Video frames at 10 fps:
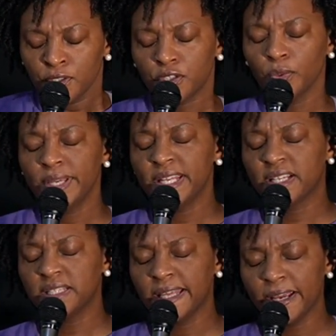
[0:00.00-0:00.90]
So we
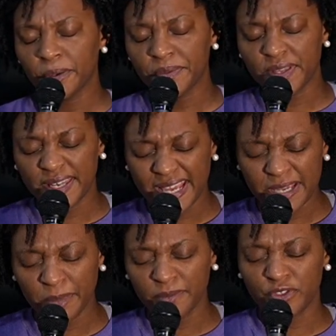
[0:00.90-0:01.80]
declare in the
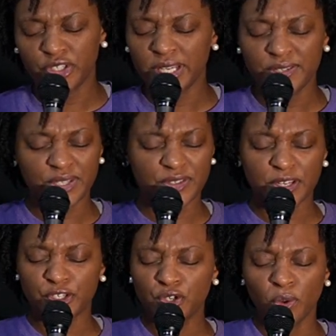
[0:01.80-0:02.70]
name of Jesus
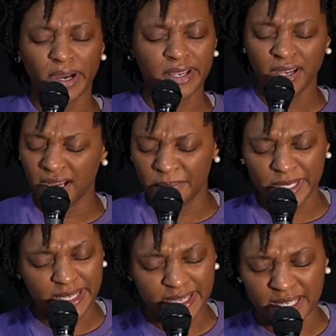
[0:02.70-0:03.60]
that you are
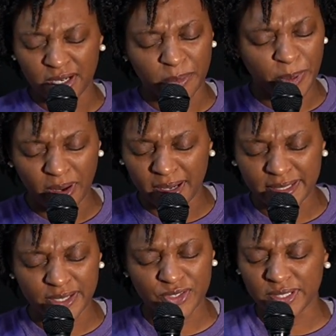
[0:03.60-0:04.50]
coming in
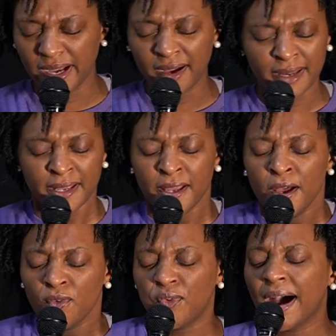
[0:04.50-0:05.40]
upon us, God.
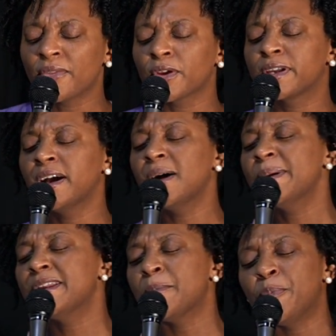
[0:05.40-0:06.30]
Father, come
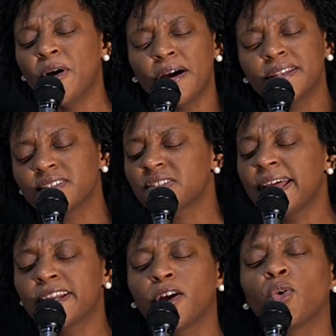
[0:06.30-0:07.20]
in upon us
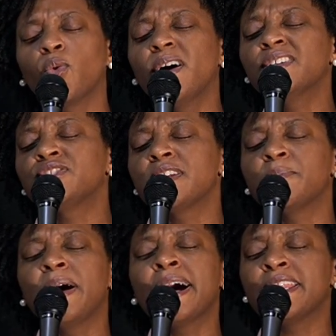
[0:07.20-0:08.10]
like a
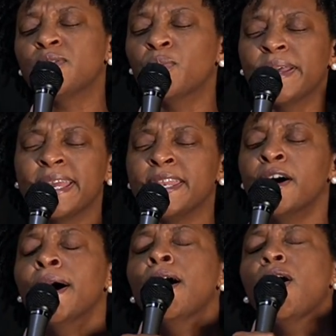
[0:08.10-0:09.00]
rushing mighty wind.
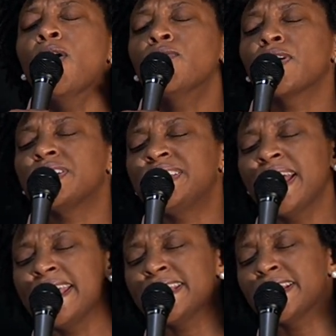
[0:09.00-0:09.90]

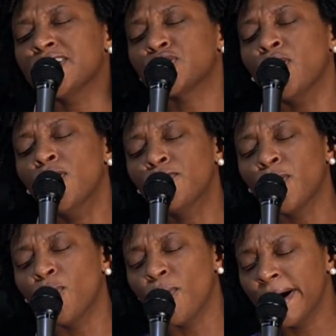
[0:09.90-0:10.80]
Overtake us,
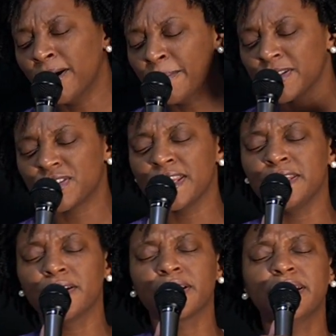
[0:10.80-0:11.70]
overwhelm us in
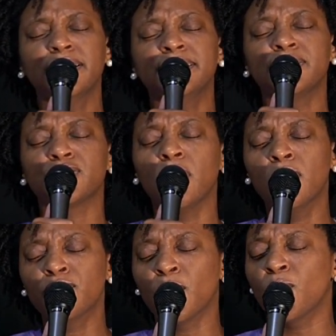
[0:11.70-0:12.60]
your goodness,
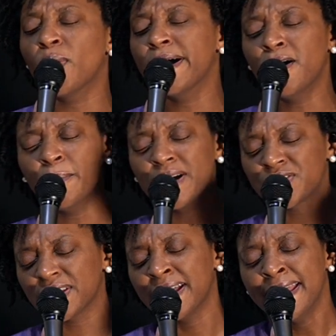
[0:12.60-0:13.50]
overwhelm
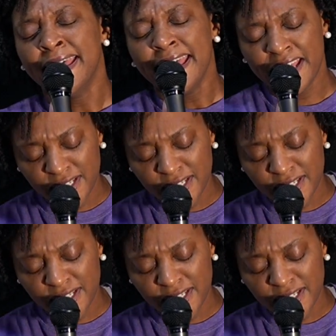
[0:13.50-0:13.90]
us uh, in